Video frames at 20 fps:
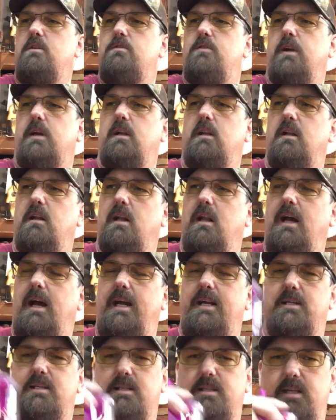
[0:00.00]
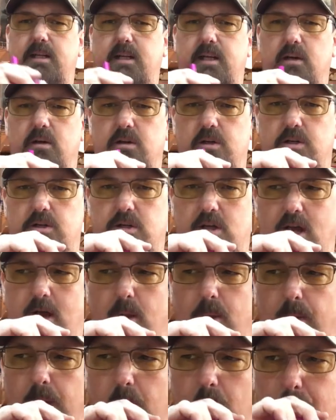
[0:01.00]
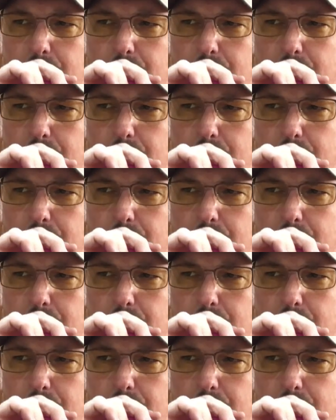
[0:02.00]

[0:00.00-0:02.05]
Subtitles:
Drinking a little iced tea here in the shop.